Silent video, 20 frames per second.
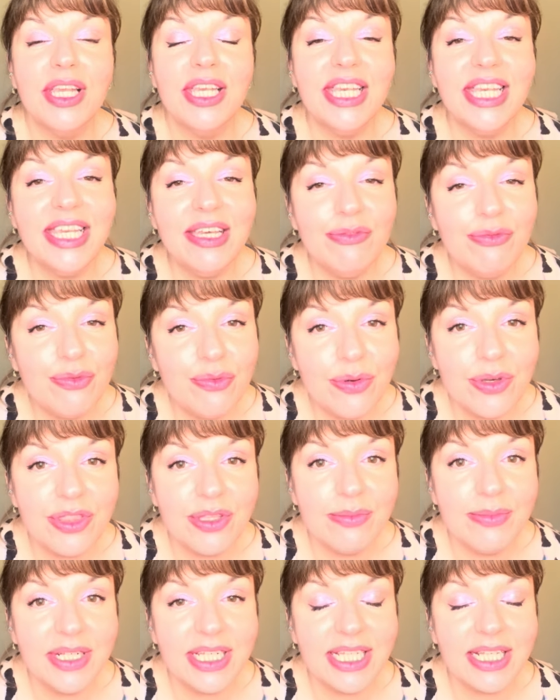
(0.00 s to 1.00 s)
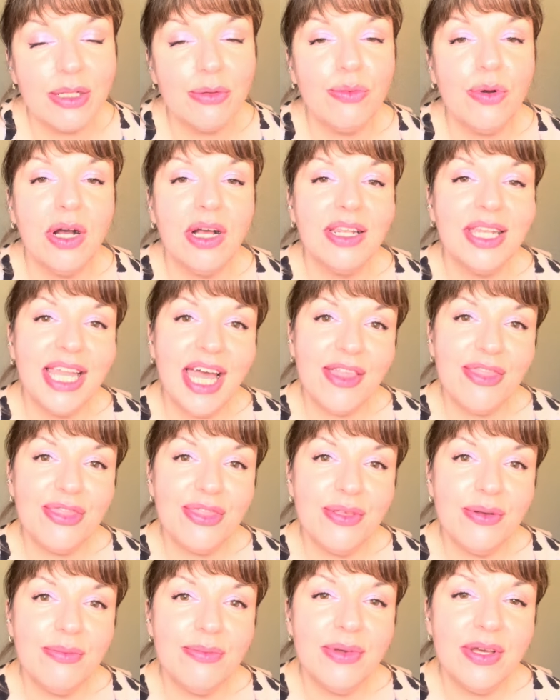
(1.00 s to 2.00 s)
Live with them a little while.
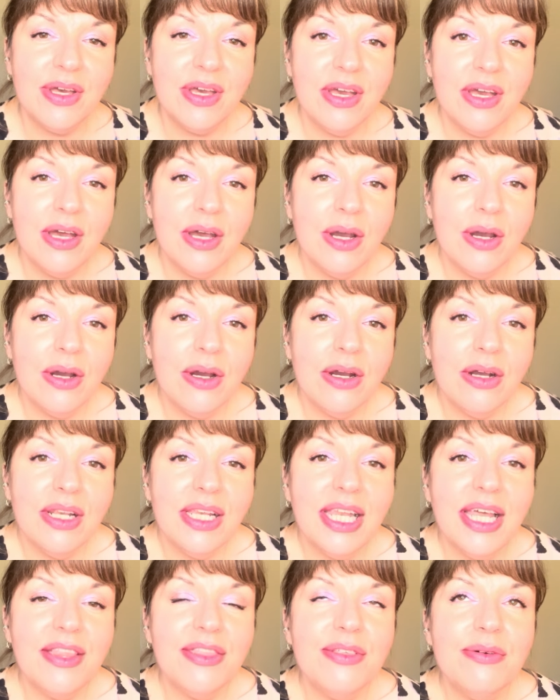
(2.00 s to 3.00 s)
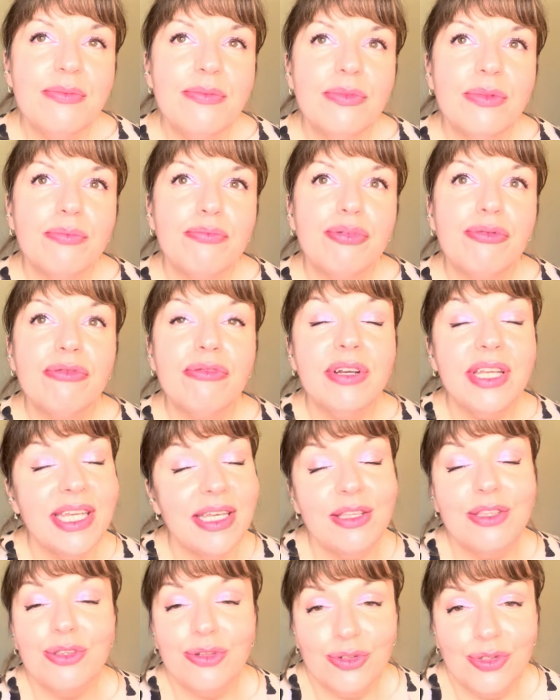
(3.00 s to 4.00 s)
Let them
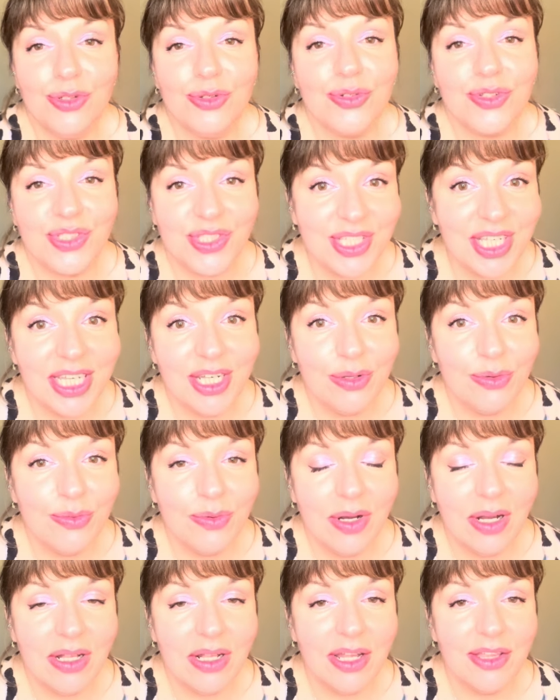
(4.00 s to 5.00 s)
breathe on your skin a while.